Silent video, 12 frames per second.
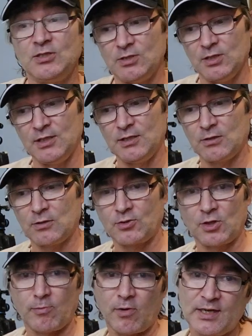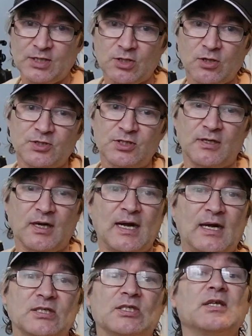You need to learn the bright stars in the
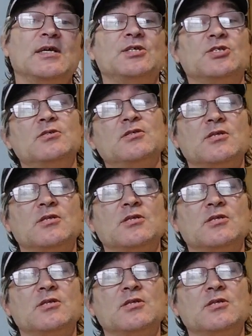constellations.